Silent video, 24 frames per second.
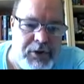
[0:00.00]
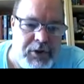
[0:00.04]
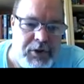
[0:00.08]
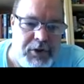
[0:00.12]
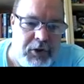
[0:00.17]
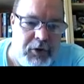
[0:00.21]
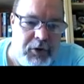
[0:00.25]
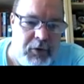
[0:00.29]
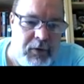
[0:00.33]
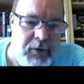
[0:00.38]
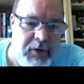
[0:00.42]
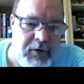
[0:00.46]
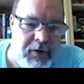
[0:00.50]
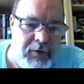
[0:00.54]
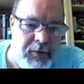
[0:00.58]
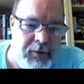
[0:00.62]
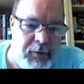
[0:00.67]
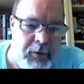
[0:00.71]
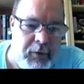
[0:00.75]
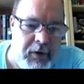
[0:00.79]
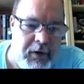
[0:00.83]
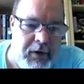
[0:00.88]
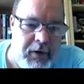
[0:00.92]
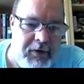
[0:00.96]
you to do this
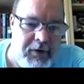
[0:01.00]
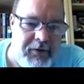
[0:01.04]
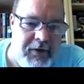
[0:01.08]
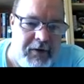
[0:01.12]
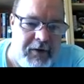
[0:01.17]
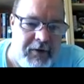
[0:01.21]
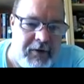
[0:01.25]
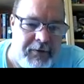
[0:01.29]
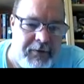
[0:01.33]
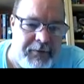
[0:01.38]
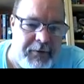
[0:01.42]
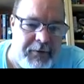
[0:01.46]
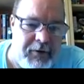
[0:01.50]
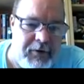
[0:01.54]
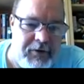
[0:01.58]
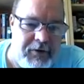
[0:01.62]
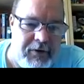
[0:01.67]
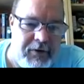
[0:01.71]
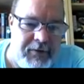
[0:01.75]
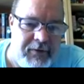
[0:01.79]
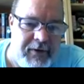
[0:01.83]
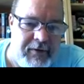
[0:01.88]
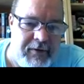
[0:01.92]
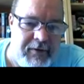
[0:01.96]
for, let's say, the
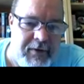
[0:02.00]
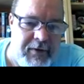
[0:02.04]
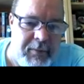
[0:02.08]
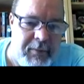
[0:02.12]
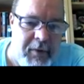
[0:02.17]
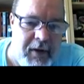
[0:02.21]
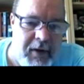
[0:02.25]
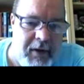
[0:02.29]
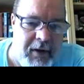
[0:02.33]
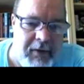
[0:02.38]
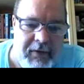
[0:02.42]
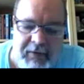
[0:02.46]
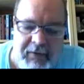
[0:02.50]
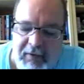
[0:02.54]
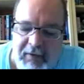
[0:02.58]
first of every month.